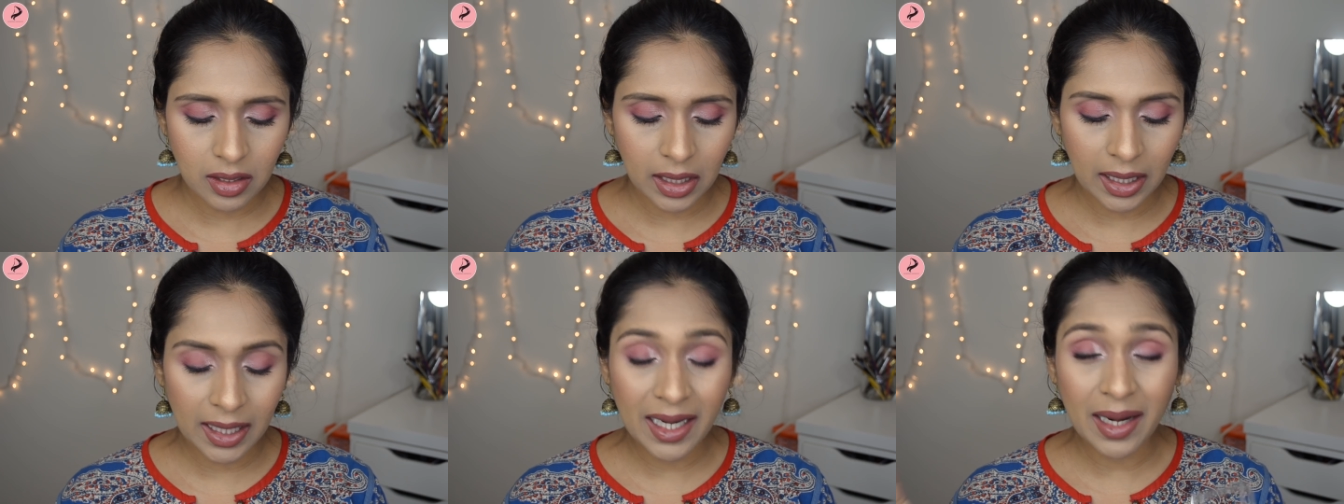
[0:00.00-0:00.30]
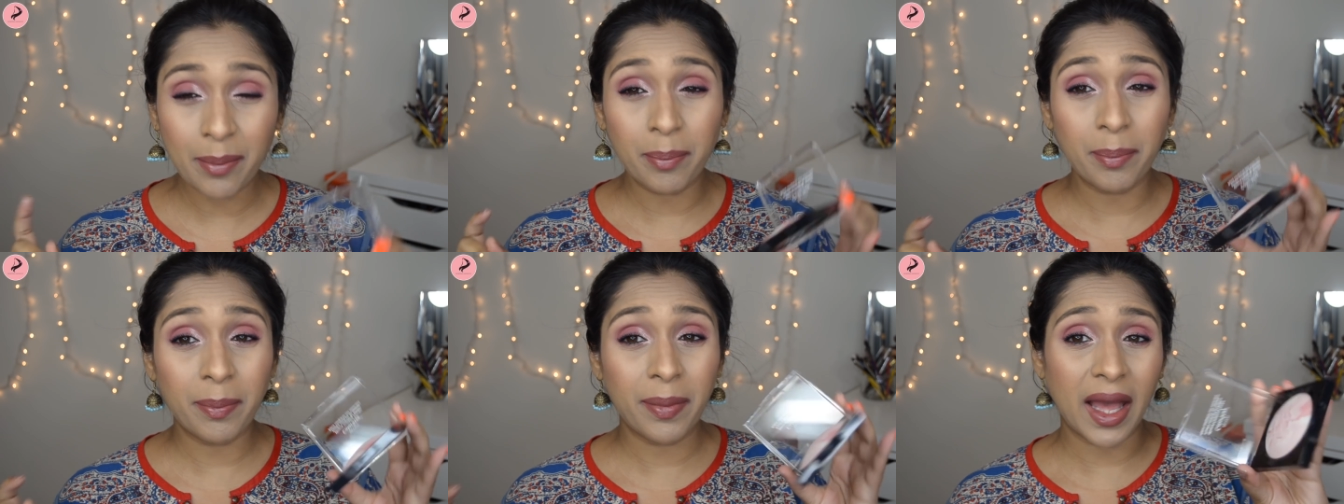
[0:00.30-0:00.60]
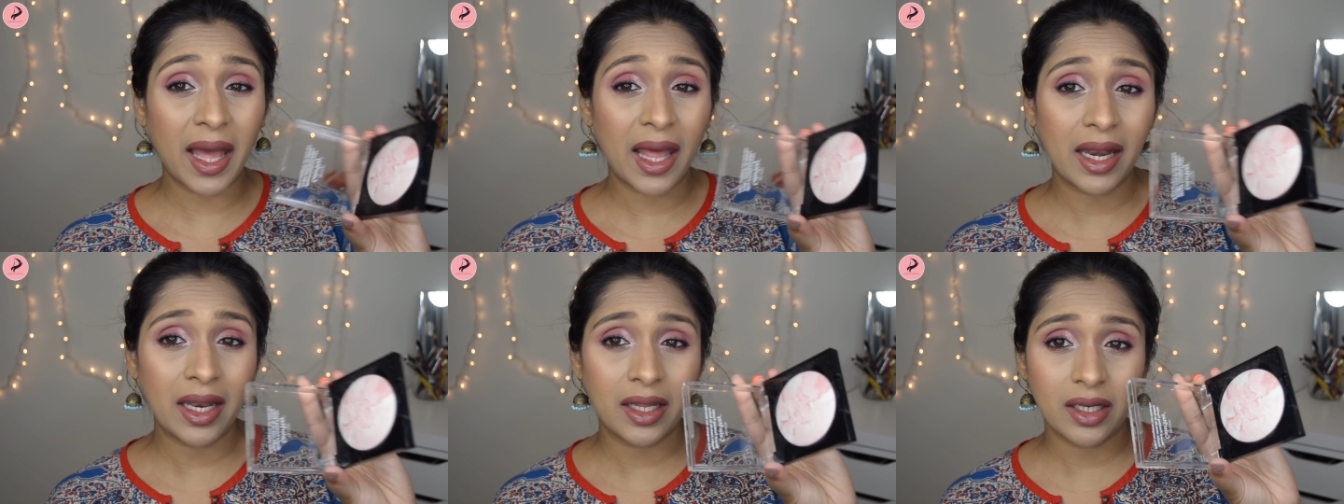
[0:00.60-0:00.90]
in a
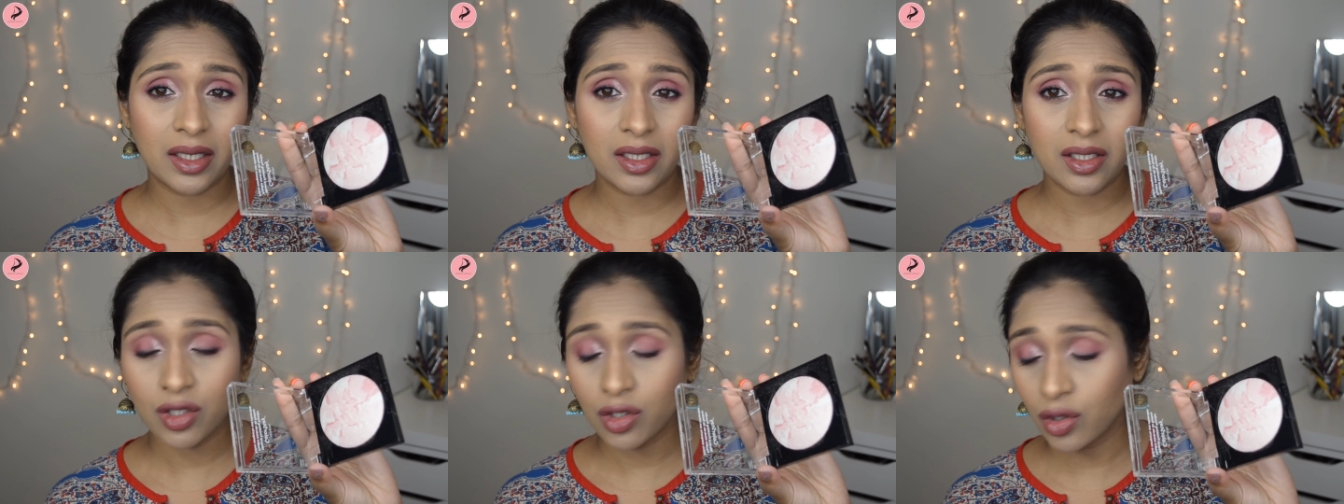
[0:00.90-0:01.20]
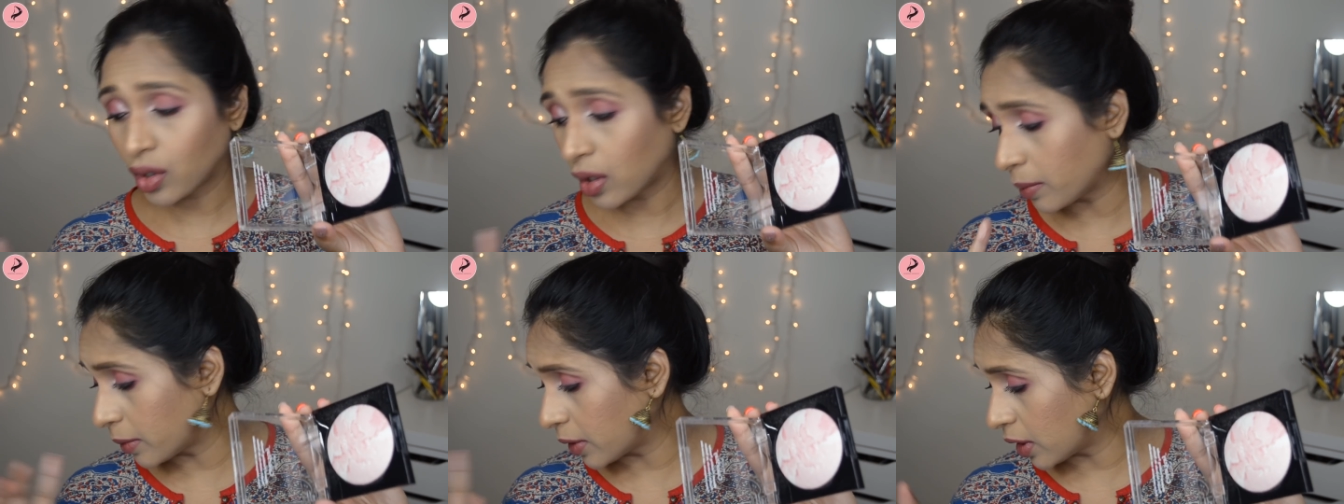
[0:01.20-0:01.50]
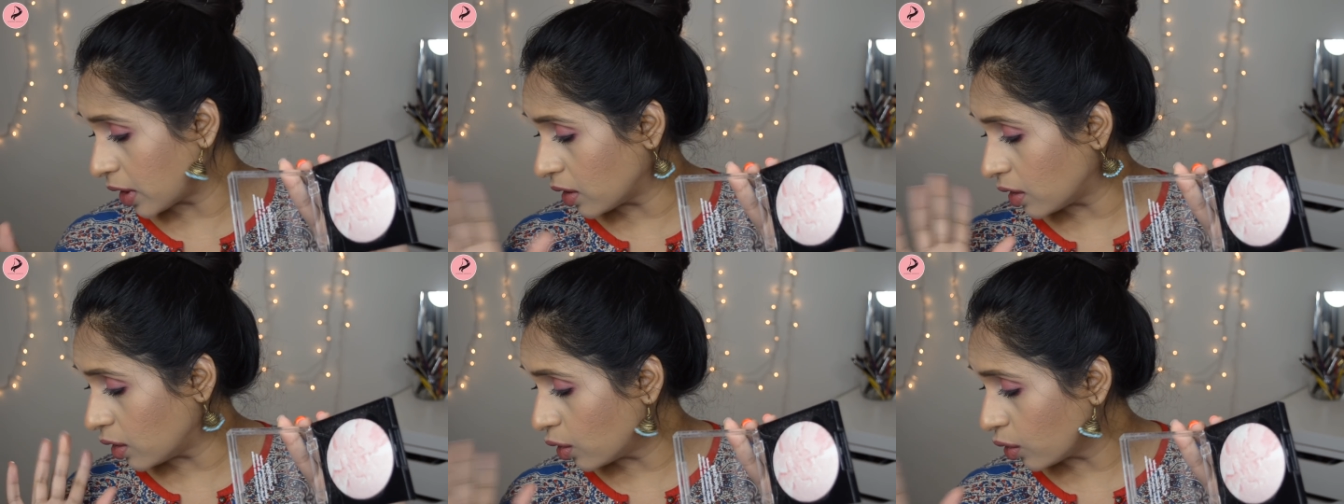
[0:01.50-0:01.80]
palette, so I'm
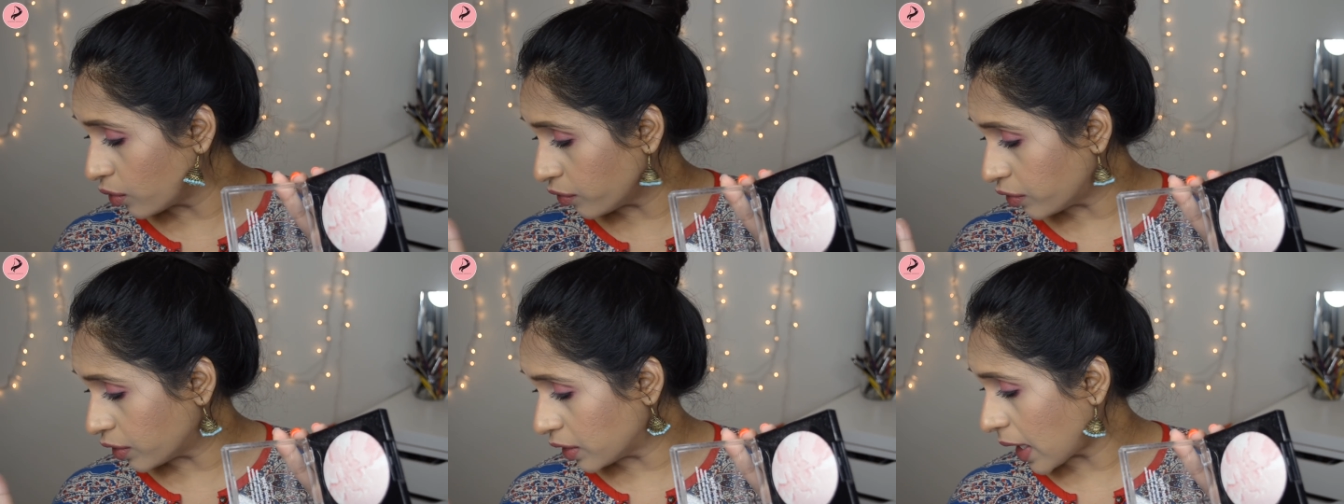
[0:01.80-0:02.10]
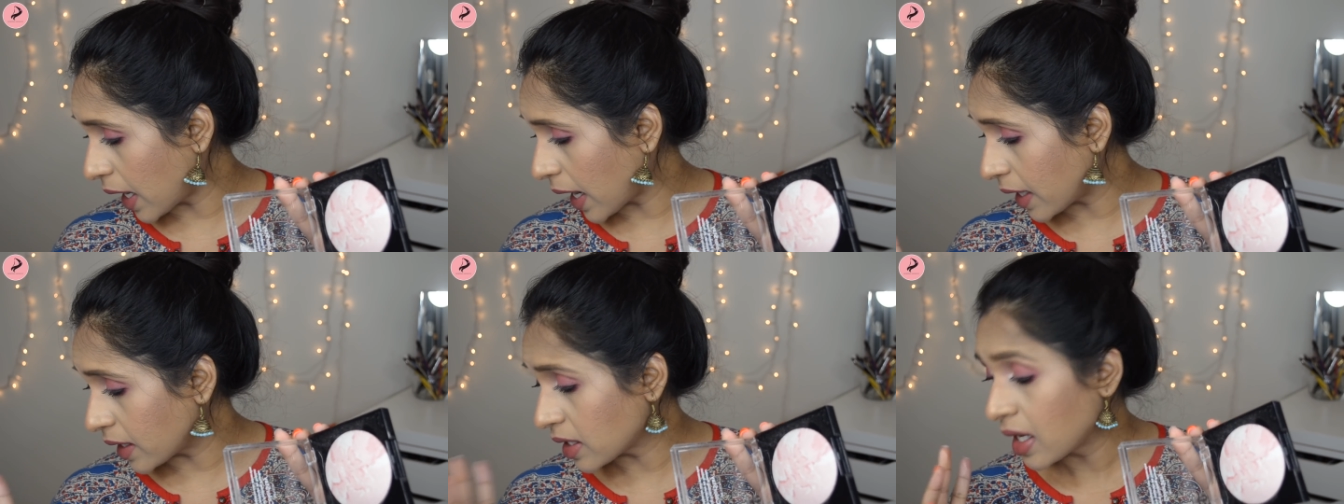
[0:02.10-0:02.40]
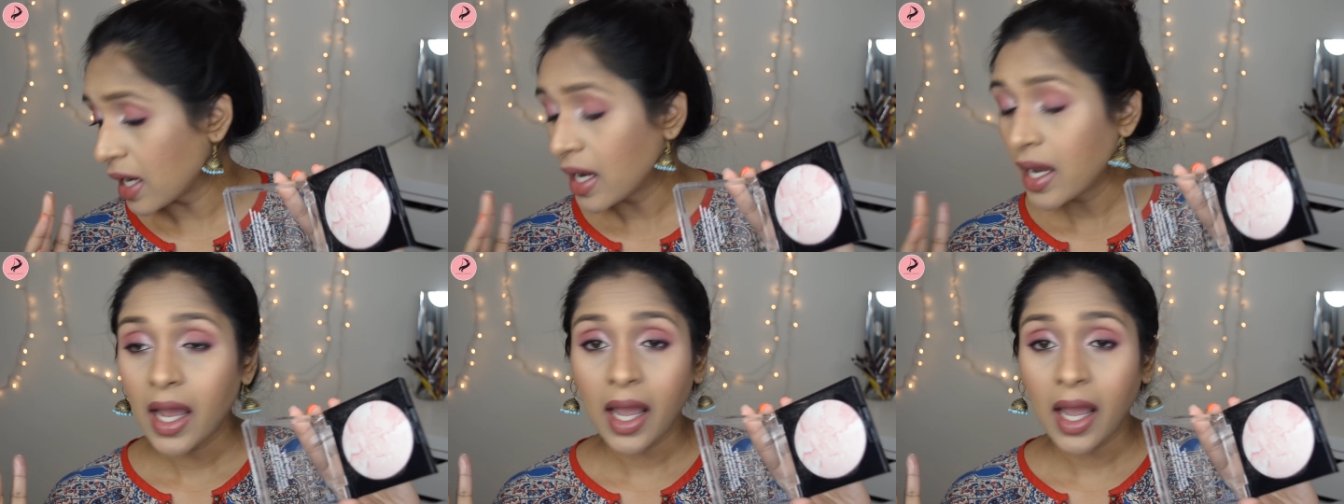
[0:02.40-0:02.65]
gonna look for that.